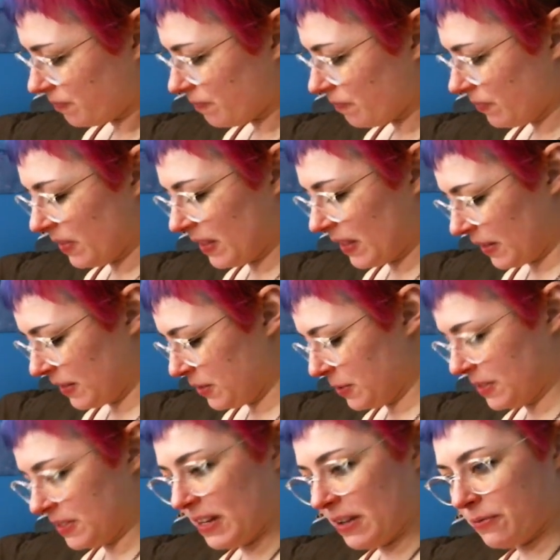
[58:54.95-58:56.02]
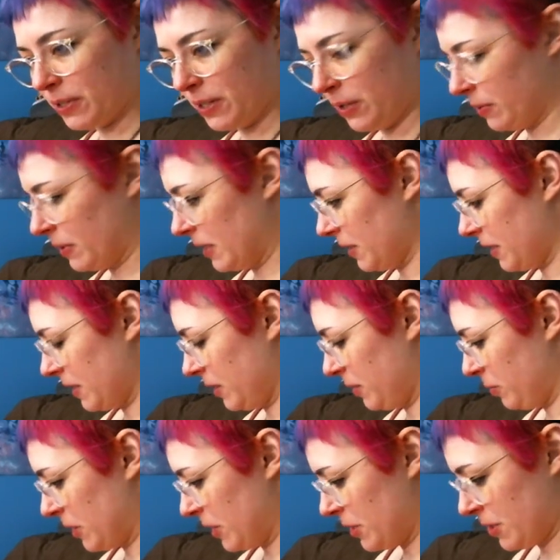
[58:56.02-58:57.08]
no, this one's definitely a watercolor
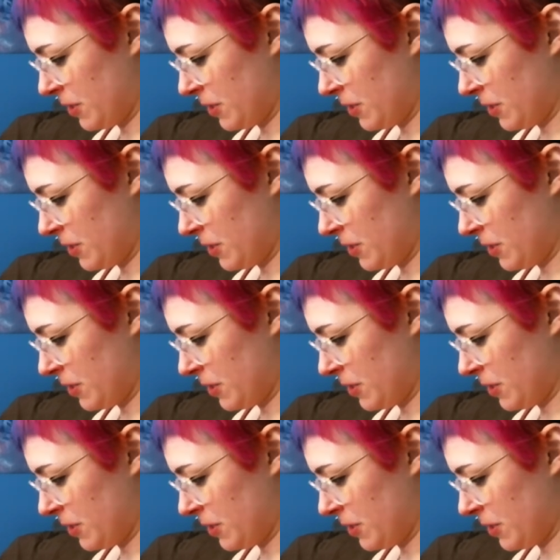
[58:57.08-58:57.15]
brush.